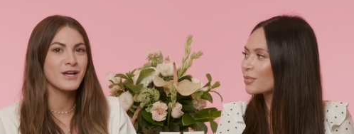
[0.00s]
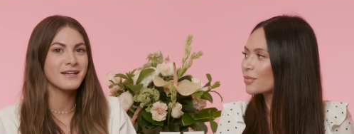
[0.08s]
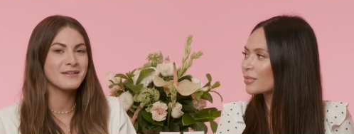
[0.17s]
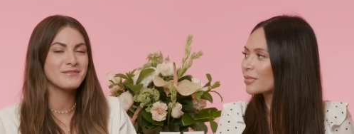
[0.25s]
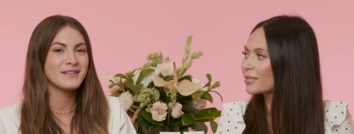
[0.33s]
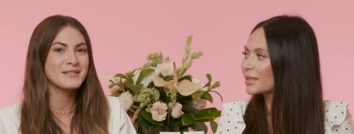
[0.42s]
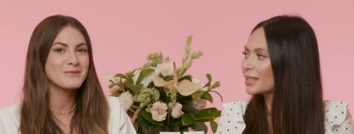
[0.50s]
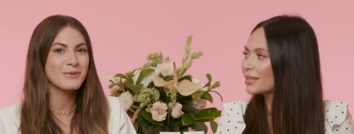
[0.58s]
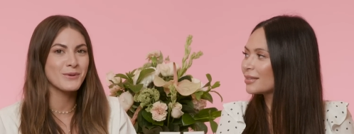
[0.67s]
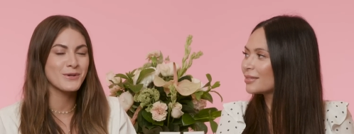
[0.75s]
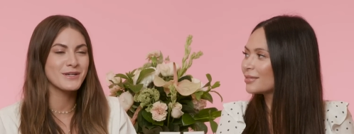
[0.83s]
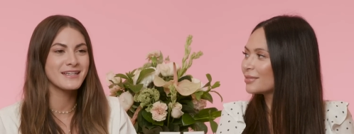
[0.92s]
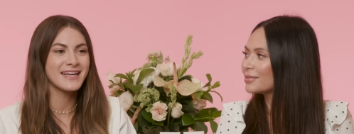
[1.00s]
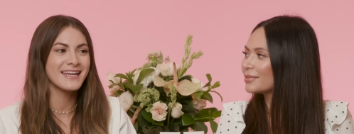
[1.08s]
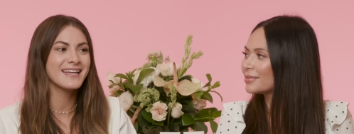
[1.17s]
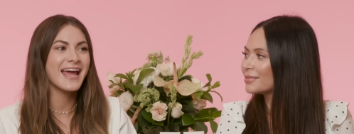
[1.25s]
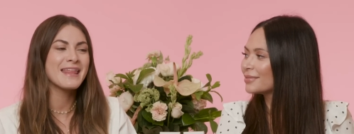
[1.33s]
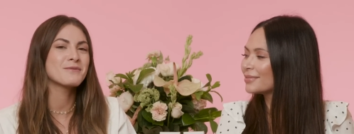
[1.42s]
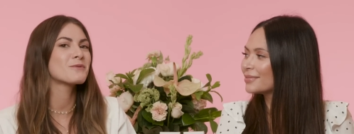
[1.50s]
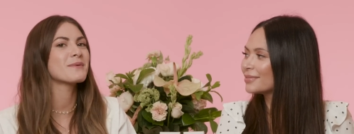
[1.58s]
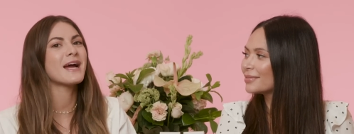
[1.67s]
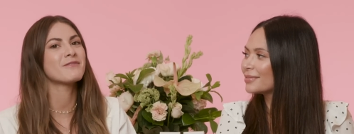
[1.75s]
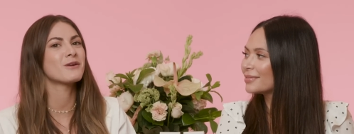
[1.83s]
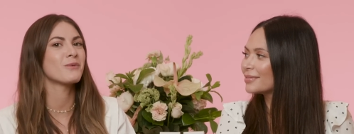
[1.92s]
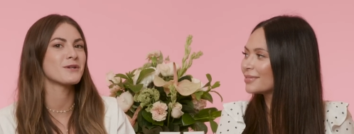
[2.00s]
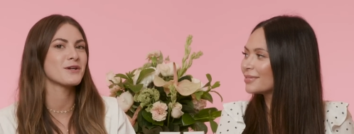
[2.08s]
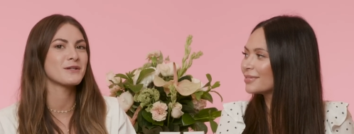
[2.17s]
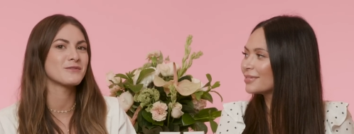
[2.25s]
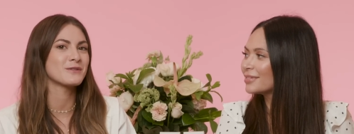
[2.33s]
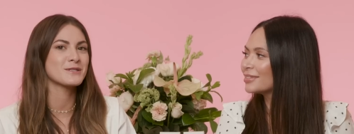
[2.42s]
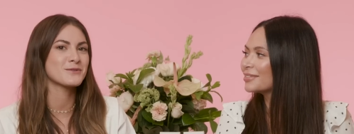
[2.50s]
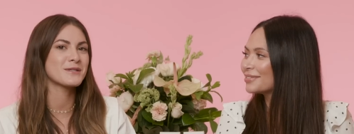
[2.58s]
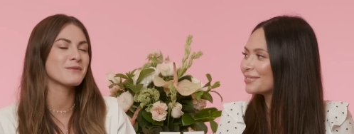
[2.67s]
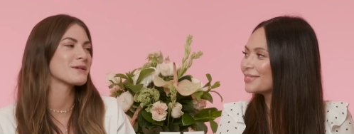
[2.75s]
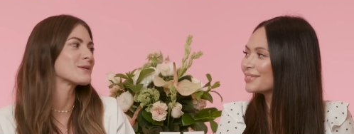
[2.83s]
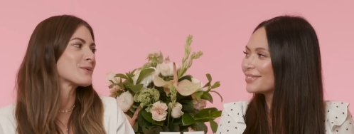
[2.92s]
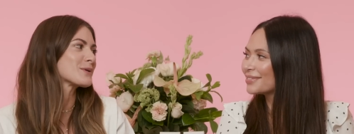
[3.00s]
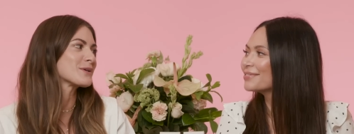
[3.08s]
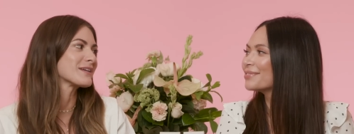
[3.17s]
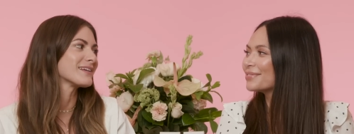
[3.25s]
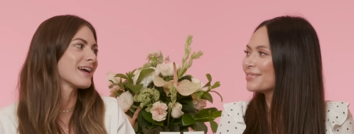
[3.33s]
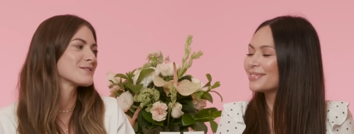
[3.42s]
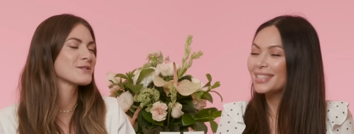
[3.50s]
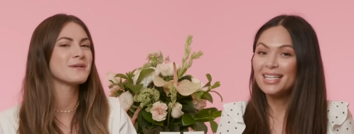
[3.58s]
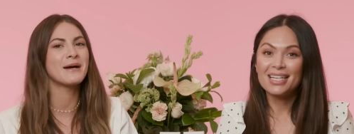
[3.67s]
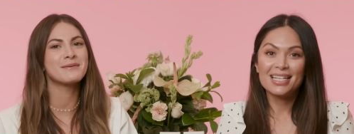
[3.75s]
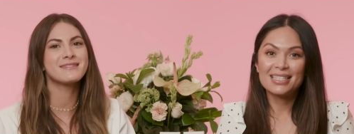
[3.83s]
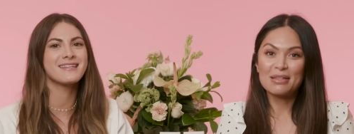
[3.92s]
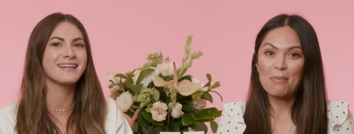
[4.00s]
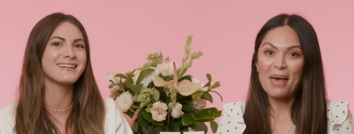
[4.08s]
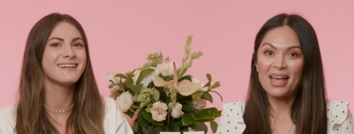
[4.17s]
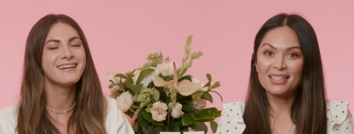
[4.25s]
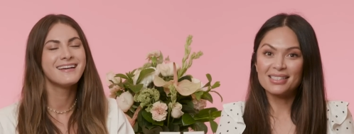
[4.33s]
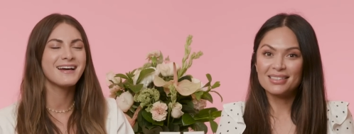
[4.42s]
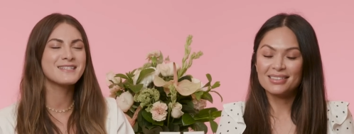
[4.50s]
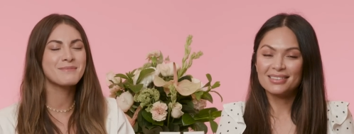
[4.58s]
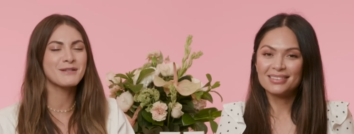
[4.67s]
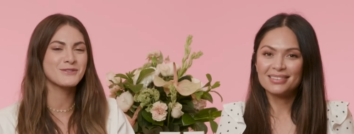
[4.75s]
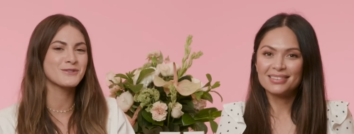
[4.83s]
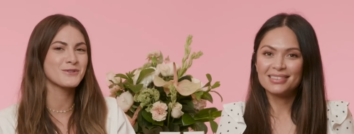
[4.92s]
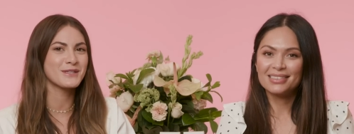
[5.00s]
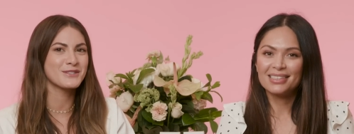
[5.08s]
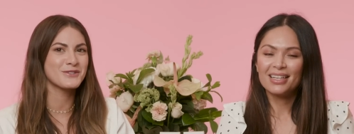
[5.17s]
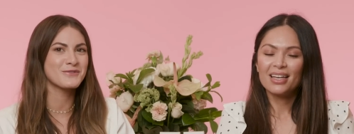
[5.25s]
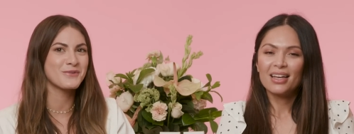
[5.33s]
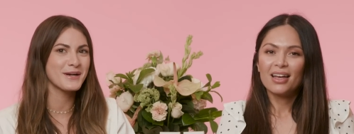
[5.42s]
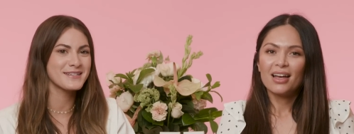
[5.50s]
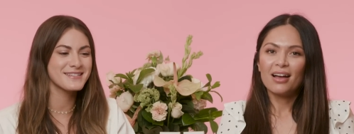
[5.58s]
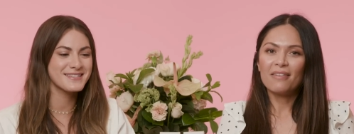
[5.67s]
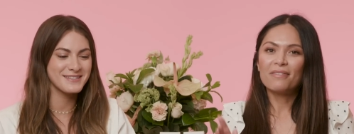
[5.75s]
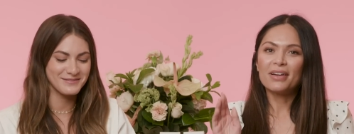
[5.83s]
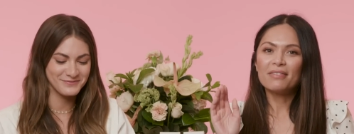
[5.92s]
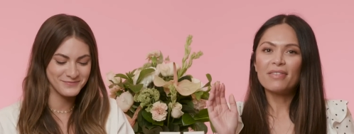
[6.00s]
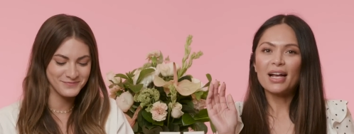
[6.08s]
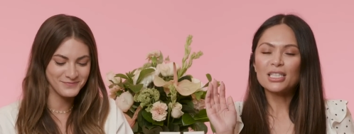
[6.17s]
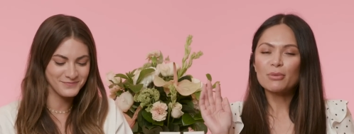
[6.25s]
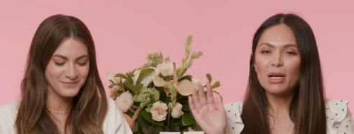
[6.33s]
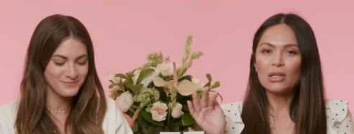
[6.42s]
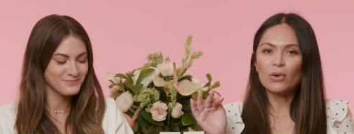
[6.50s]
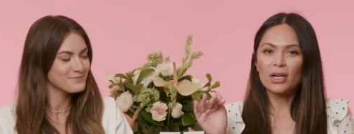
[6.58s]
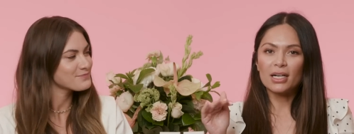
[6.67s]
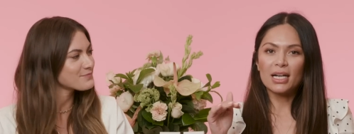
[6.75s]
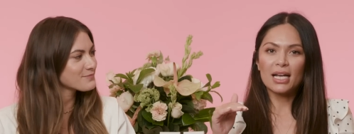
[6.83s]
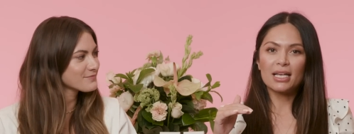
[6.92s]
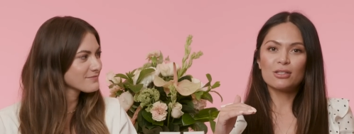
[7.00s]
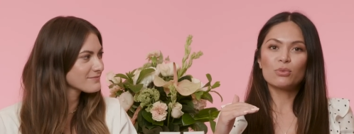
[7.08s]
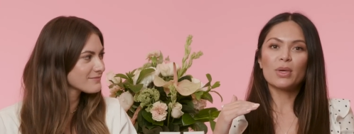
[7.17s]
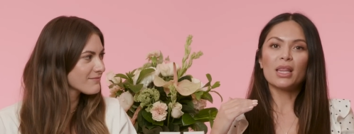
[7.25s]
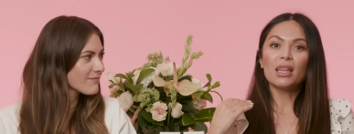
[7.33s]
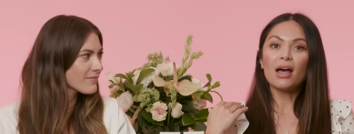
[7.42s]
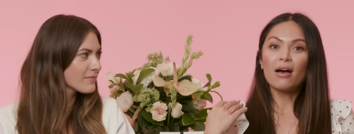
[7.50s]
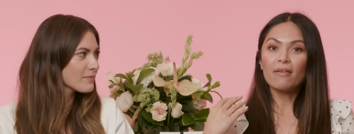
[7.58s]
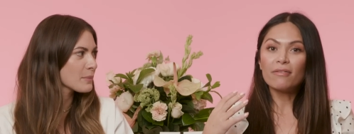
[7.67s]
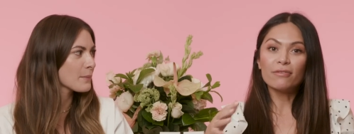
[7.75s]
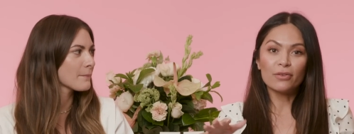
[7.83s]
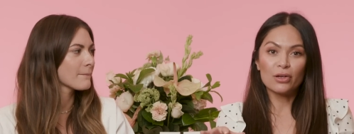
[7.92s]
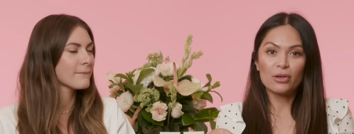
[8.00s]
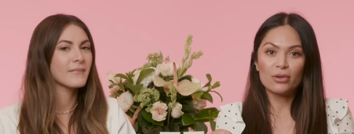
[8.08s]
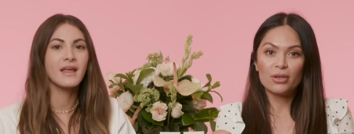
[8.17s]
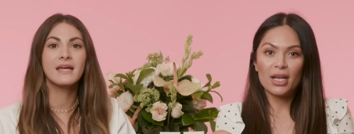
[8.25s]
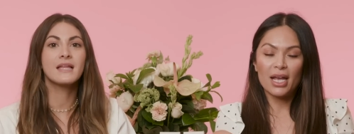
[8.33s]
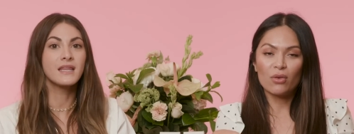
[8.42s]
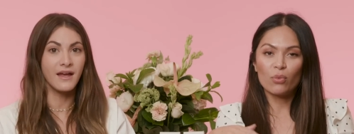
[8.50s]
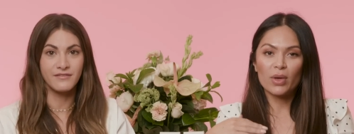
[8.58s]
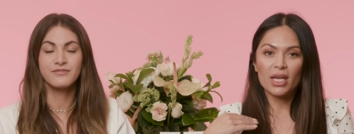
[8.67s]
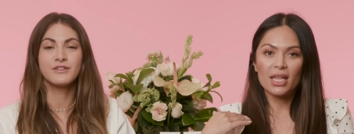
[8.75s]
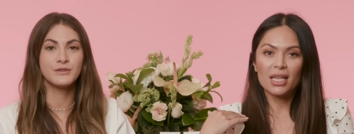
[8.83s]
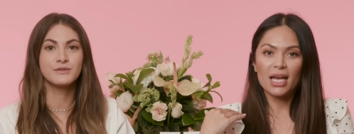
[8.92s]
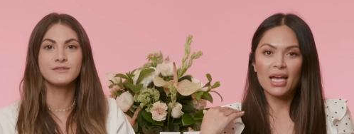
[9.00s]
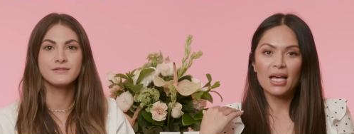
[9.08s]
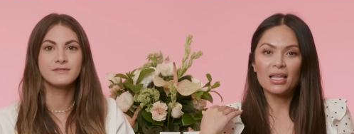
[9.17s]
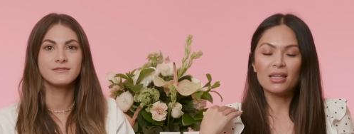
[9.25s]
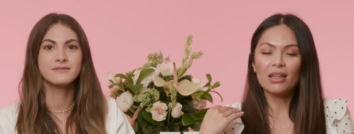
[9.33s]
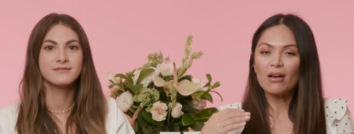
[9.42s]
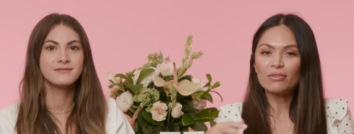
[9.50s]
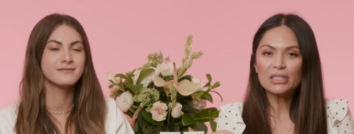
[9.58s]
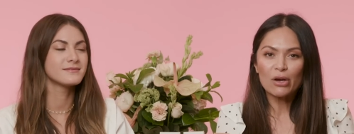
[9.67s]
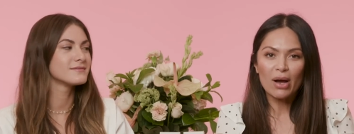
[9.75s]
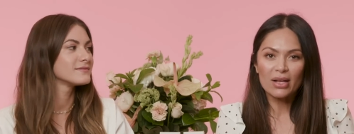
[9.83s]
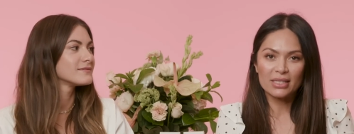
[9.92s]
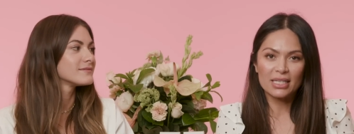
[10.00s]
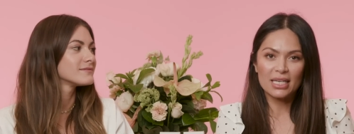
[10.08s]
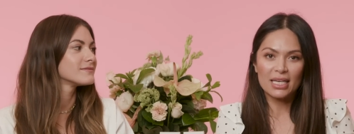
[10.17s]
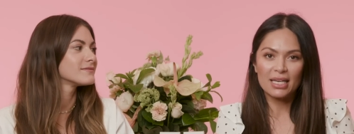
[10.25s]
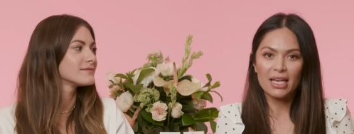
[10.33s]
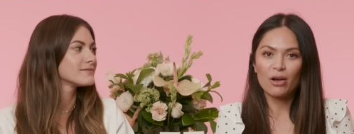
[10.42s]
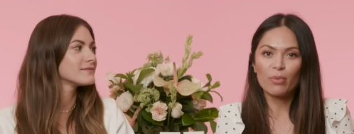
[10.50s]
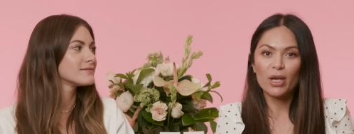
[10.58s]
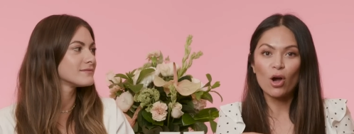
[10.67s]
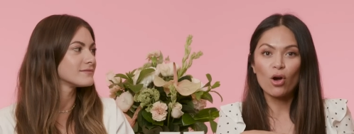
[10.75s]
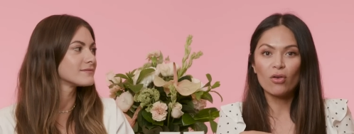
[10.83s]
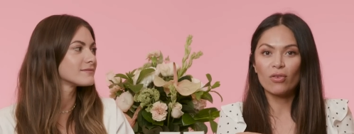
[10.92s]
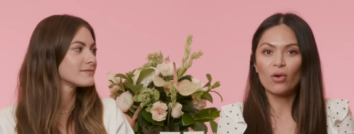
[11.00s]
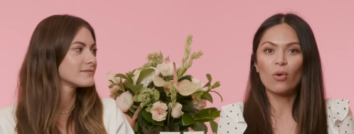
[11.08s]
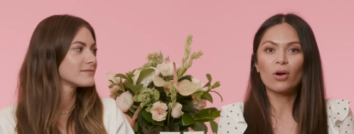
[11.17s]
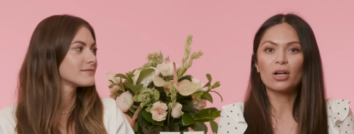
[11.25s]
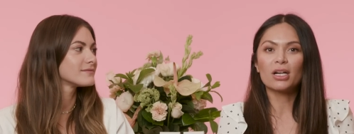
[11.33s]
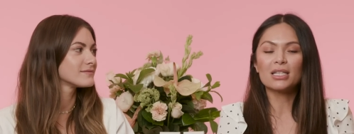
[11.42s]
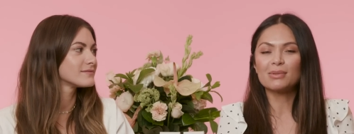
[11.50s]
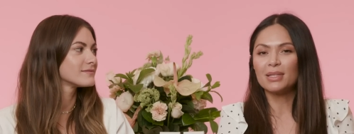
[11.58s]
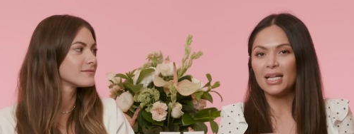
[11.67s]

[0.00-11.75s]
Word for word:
Speaker 1: Jon and Vinny's, we ordered it in, and then when we have our one year anniversary, we're gonna order it again. So now it's, it's like a special tradition for us.
Speaker 2: A fun fact about Lauren and I is we love food and love we food. like love to go out to eat and we mm -hmm. over order because